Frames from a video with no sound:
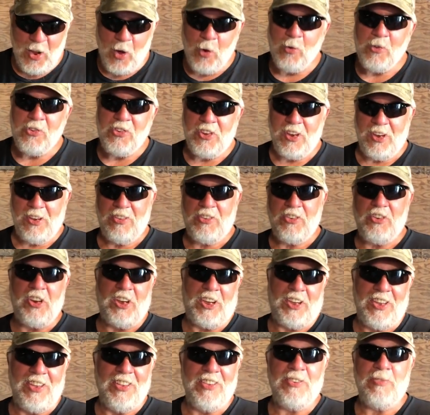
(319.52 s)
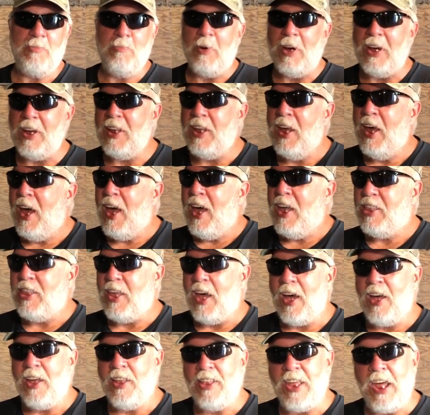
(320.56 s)
No chess chickens, but
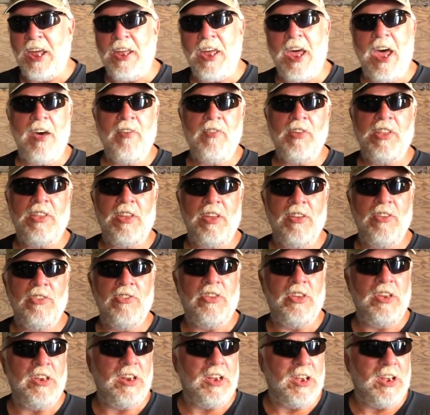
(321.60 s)
uh, they have a tendency